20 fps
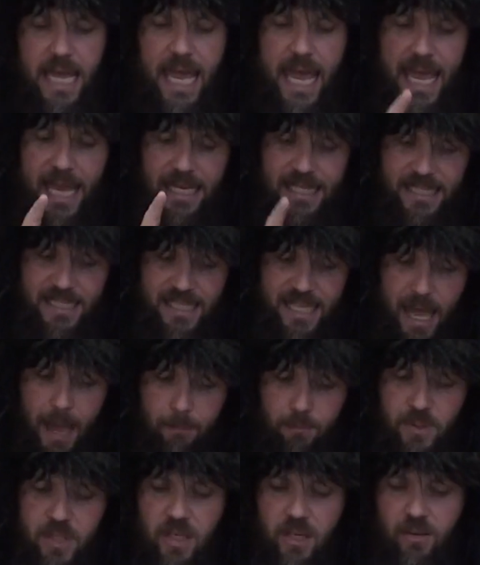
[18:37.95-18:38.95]

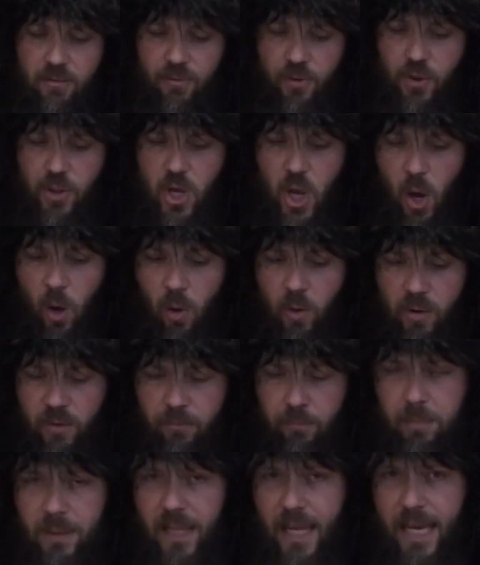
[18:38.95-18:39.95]
except for the
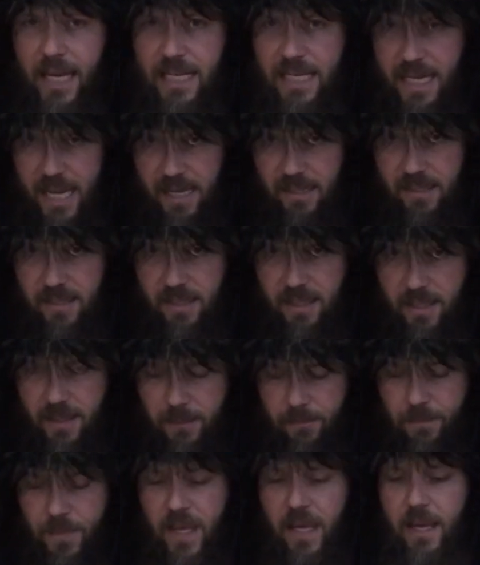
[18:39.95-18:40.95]
out-of-play disc.